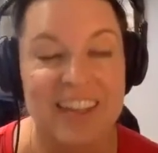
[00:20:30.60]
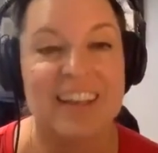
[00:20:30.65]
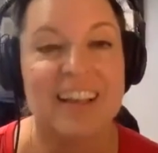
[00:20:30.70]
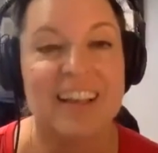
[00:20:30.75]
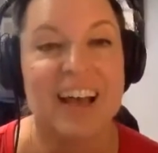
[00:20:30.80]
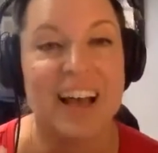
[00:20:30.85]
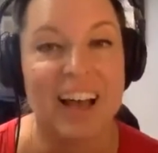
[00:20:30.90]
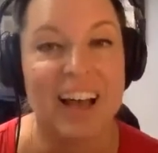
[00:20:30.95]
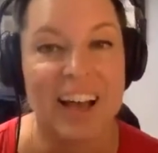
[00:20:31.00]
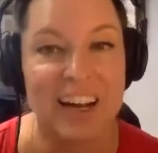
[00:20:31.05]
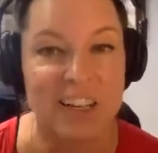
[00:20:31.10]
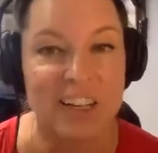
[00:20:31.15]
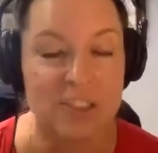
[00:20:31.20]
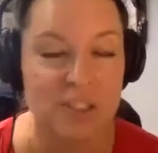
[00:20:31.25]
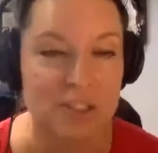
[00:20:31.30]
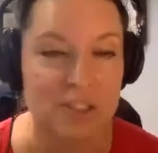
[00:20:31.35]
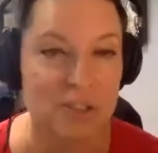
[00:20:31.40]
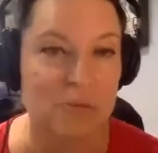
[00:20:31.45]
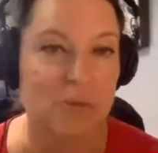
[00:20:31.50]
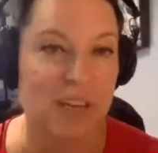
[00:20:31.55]

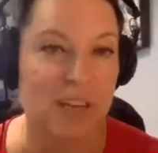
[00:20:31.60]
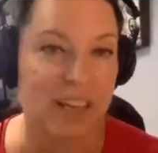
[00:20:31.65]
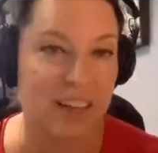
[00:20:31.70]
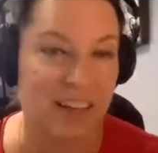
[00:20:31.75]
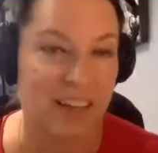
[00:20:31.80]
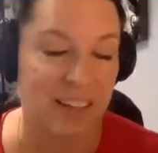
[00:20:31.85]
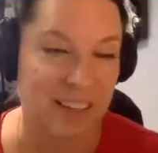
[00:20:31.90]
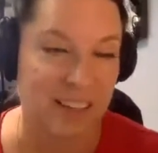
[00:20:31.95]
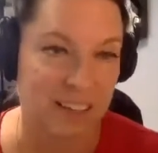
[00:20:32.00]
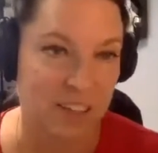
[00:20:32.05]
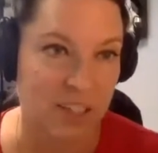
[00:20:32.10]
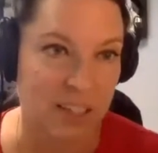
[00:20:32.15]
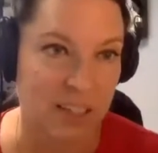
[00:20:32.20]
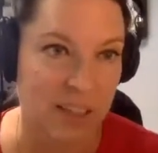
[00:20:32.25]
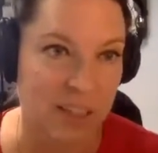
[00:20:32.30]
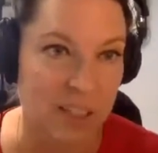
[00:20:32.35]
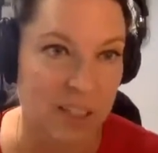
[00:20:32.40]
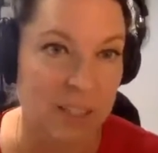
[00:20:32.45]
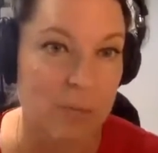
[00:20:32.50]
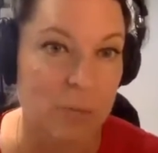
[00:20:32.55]
how do we look at
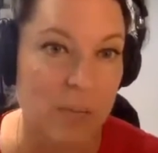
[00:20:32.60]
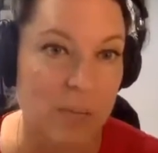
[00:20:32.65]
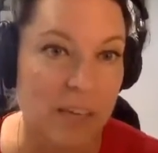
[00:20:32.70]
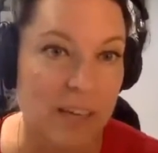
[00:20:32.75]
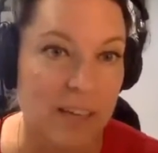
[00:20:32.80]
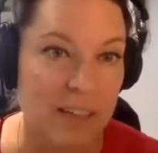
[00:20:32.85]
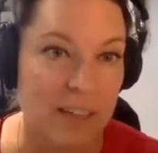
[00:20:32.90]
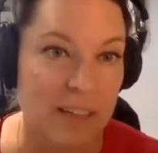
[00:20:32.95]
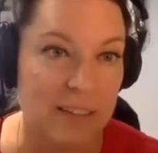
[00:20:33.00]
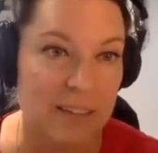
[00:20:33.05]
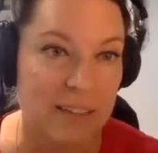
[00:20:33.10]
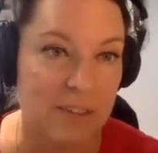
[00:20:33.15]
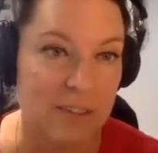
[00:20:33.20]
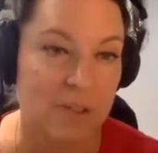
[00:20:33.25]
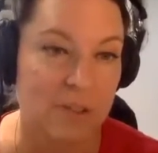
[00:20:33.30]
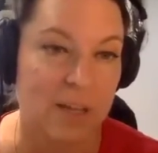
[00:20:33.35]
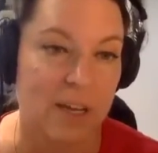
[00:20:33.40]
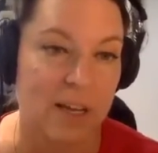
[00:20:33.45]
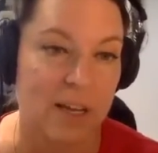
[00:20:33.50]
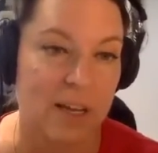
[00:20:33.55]
this piece so
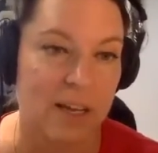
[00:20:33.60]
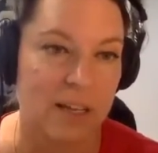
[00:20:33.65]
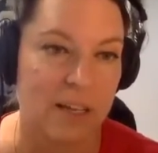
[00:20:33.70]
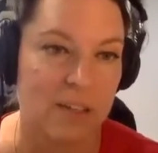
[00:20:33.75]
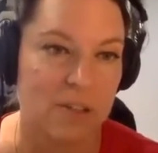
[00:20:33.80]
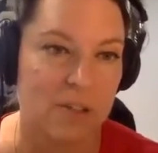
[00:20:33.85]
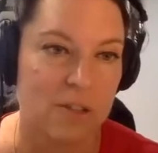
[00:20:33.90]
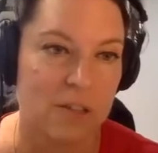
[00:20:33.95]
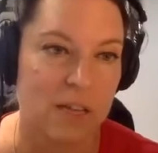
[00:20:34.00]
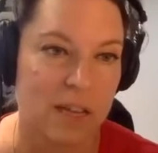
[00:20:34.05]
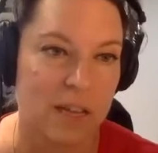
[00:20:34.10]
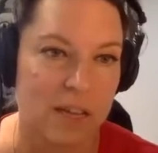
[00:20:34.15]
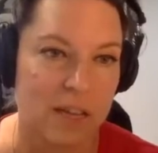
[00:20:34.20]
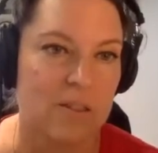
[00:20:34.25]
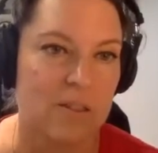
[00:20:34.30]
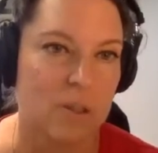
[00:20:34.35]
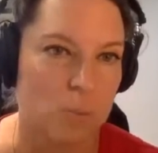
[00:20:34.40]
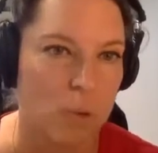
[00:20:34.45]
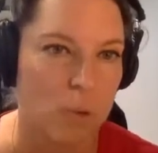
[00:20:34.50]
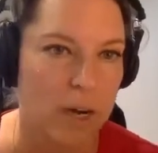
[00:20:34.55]
that you can have
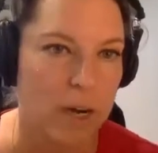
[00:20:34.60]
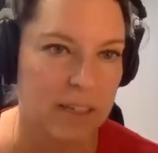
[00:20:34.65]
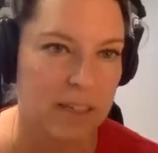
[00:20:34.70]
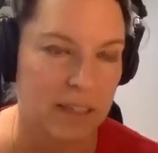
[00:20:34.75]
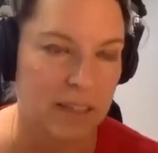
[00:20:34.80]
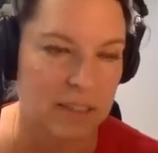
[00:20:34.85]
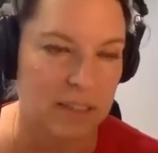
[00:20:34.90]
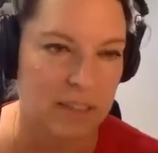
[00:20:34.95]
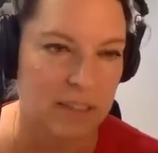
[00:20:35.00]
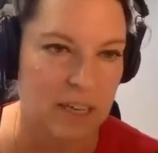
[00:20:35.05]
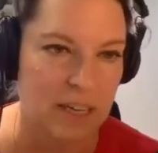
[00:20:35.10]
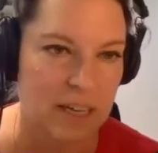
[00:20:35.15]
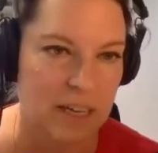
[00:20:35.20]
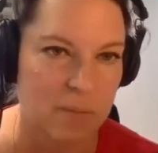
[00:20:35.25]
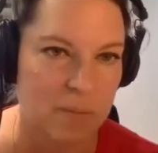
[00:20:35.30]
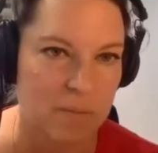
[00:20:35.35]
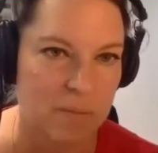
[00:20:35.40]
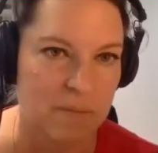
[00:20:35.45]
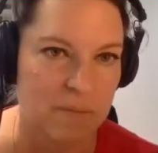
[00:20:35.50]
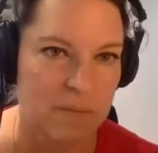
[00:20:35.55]
some wind down
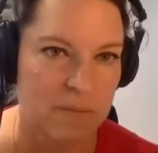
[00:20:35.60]
time?